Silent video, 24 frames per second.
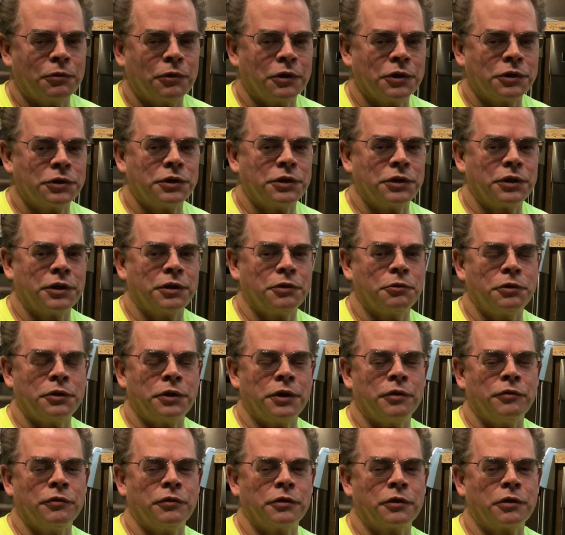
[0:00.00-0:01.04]
and washing, and it would
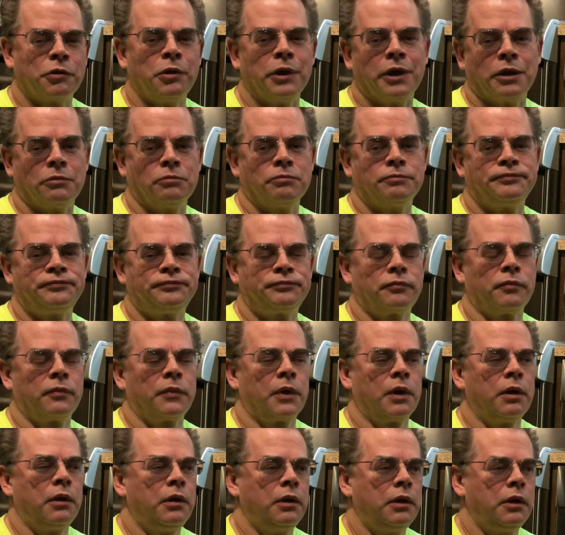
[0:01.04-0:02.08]
never quit.
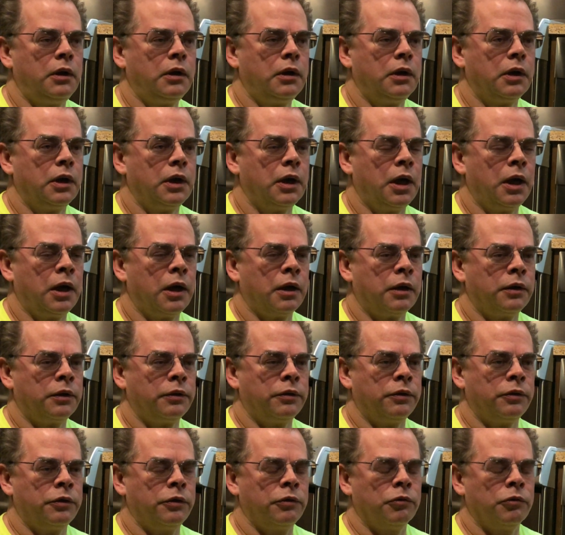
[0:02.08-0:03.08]
And